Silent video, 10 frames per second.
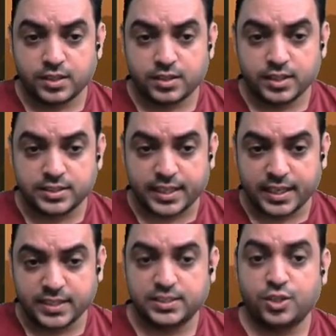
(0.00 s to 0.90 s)
This
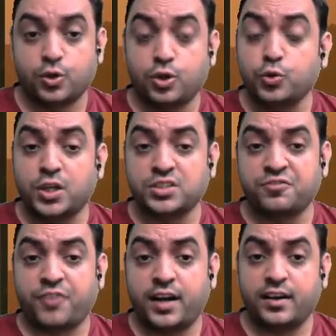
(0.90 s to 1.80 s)
again 0.
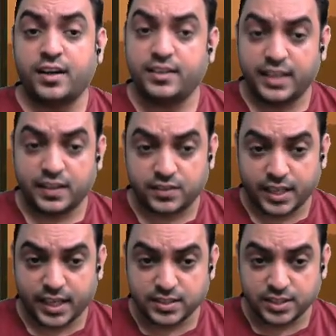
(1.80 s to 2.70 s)
2500? Yes,
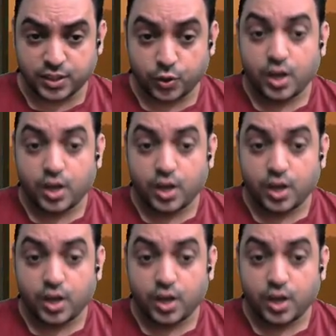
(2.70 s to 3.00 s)
again 0.